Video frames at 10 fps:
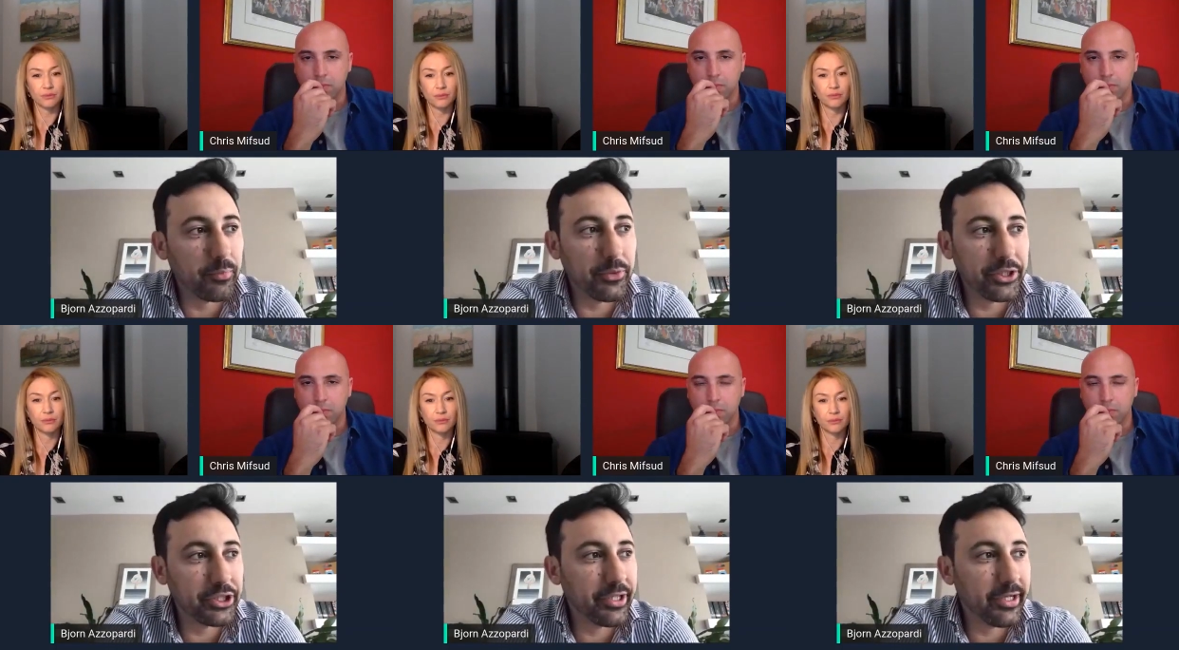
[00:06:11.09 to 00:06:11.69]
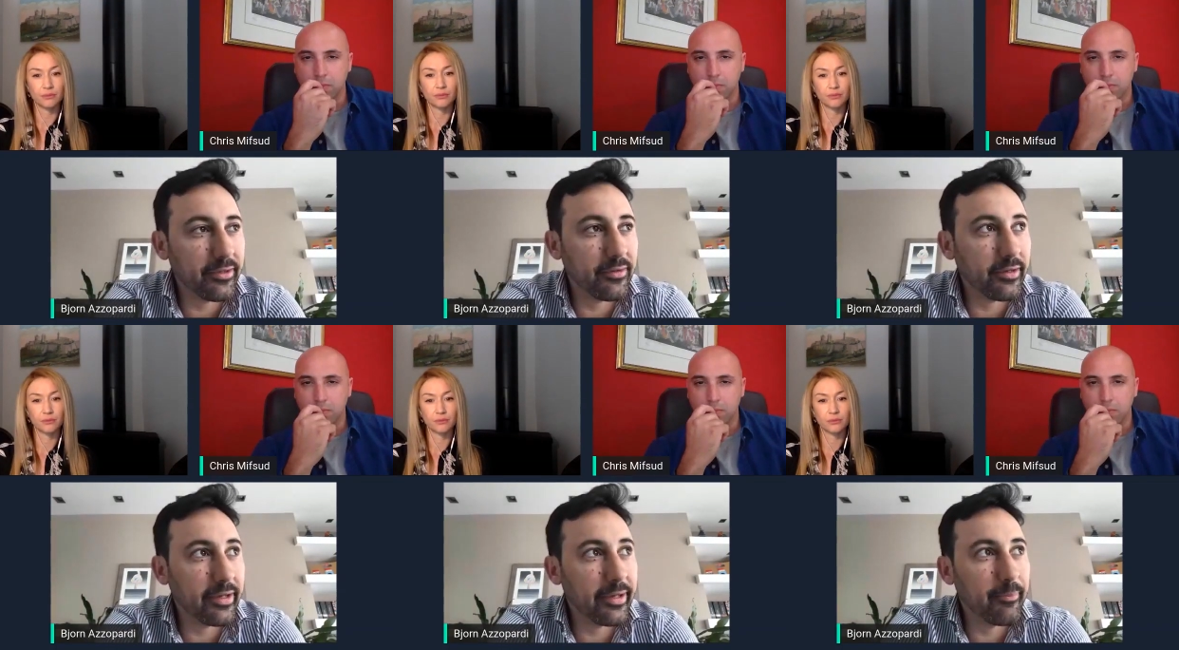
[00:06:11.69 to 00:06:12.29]
Speaker 1: appreciate
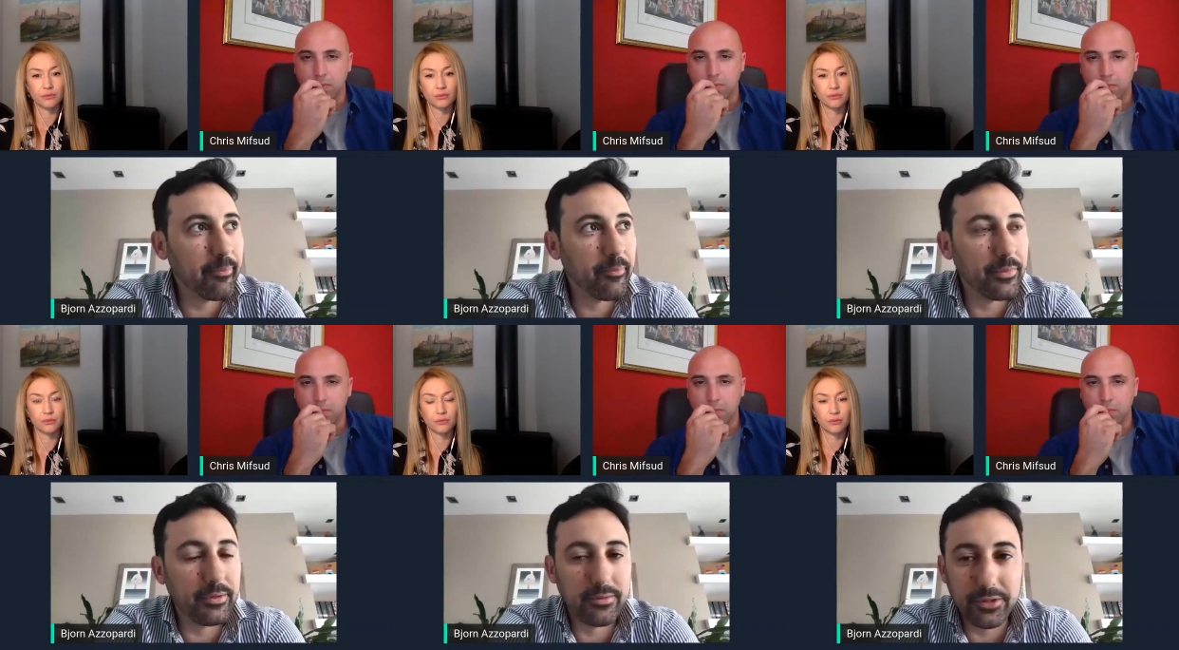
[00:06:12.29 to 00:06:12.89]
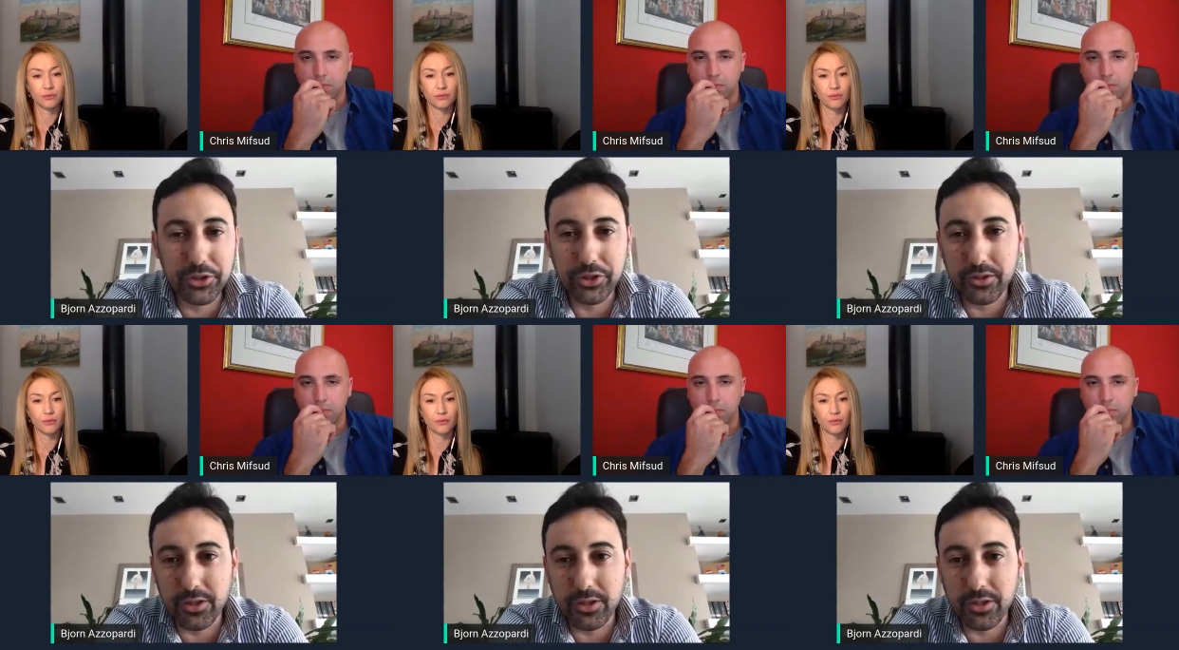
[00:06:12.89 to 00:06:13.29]
um, digital